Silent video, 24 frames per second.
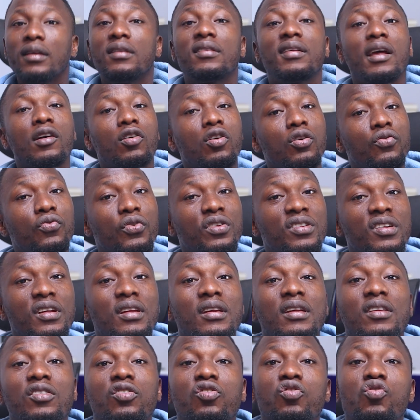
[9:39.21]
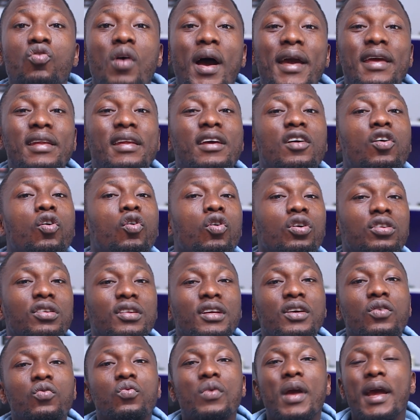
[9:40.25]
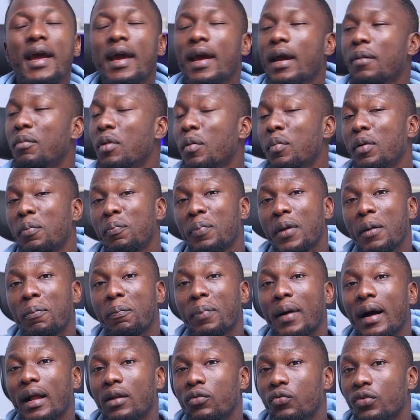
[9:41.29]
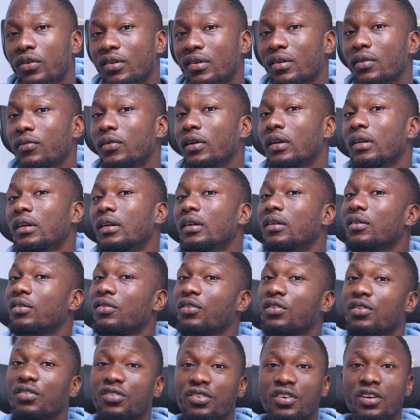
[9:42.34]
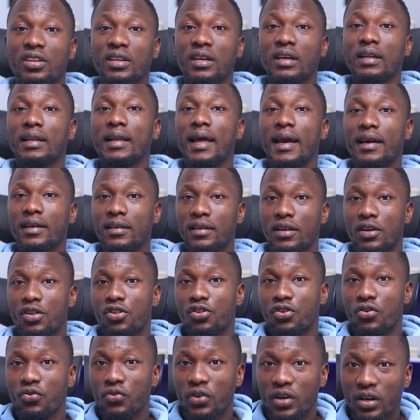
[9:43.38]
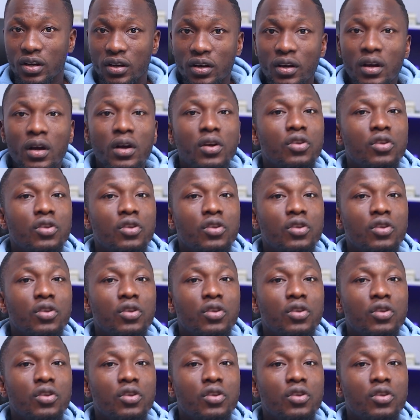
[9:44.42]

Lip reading: Second reason is you are in a country where maybe PayPal receiving is restricted, like Nigeria.